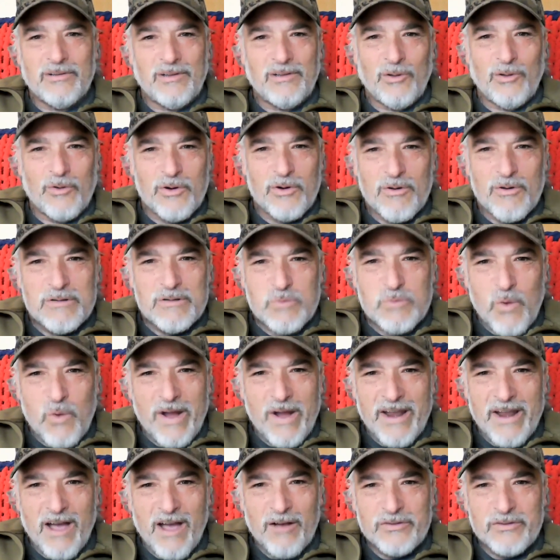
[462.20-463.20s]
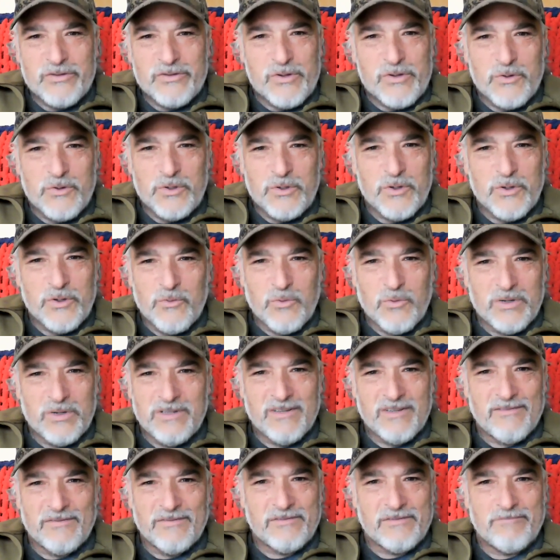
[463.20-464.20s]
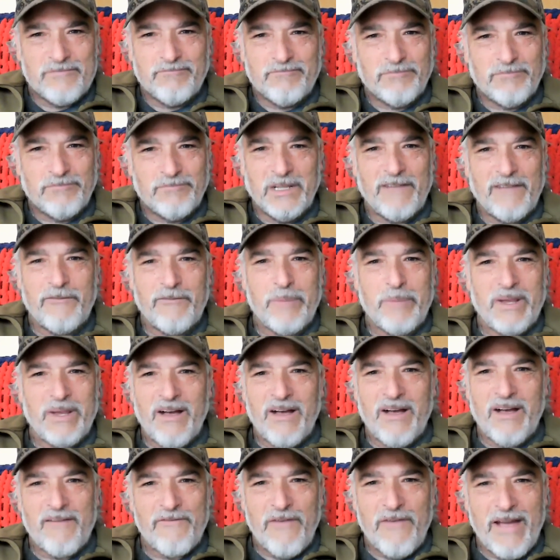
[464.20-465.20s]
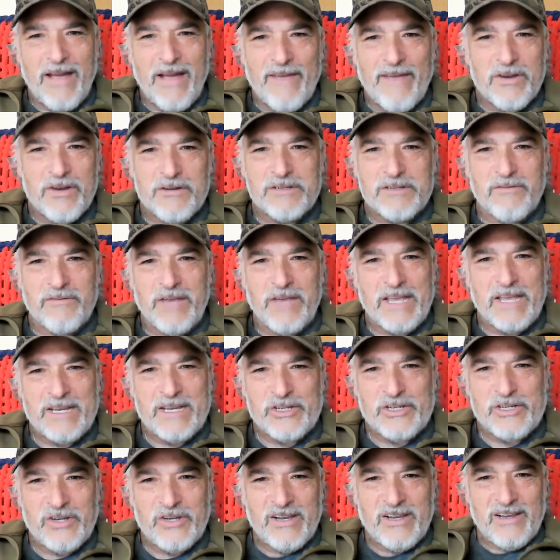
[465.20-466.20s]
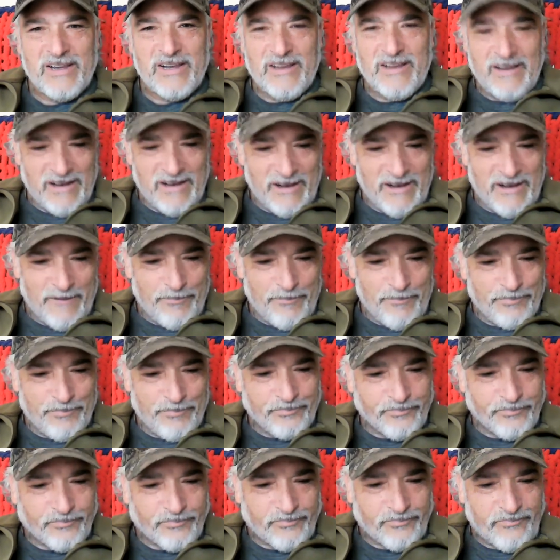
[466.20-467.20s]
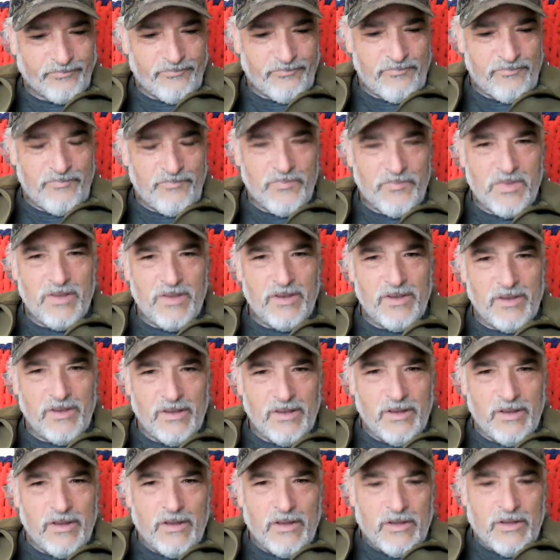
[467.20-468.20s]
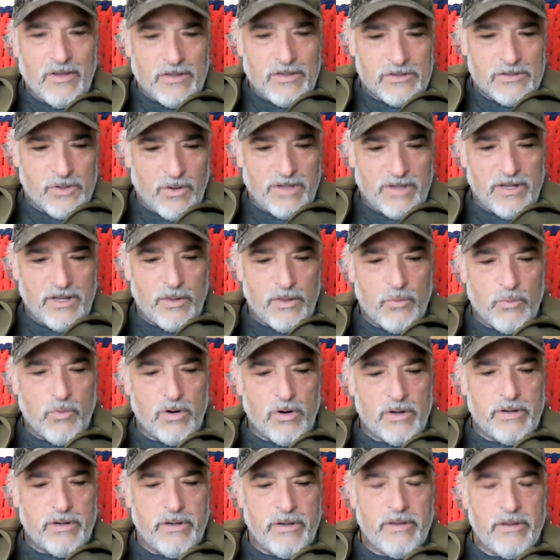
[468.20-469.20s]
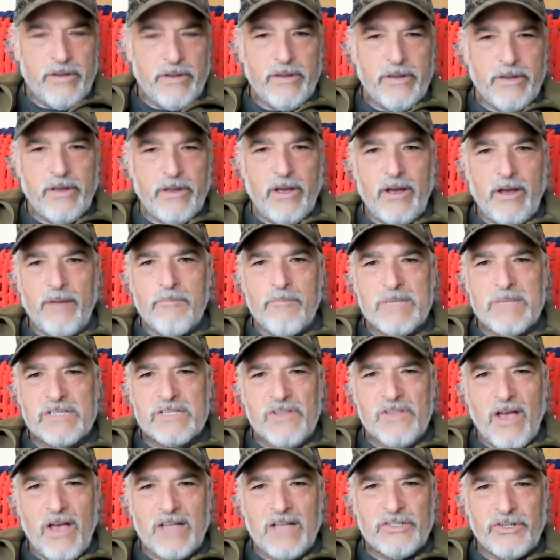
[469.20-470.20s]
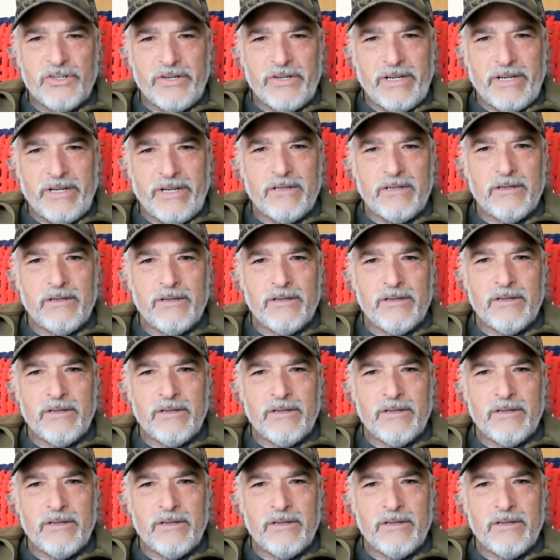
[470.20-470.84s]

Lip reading: Lord knows what else. You wouldn't have lived beyond 5 years of age. So another word, misogyny.